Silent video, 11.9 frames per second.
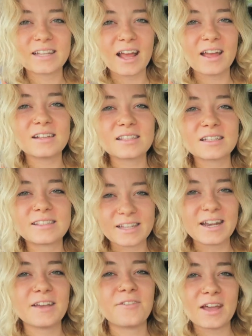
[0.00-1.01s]
Today is the
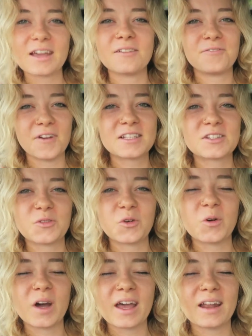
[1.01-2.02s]
Sydney Vegan
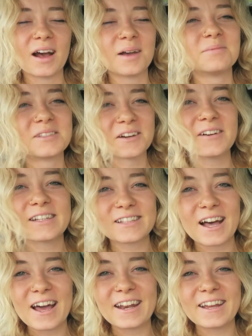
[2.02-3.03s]
Festival and I'm so
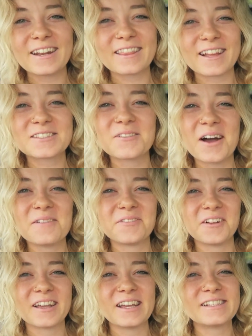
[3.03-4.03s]
excited, and that's why I'm
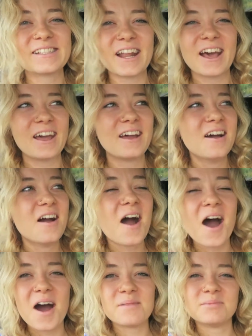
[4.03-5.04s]
vlogging today.
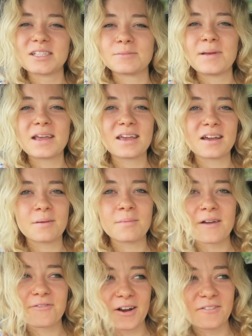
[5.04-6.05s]
I'm just picking up
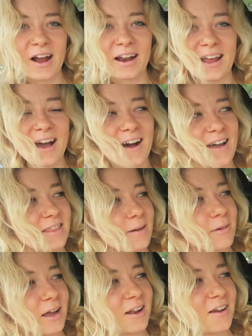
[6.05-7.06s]
my friend right now and then
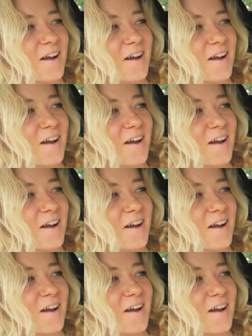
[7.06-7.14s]
we're gonna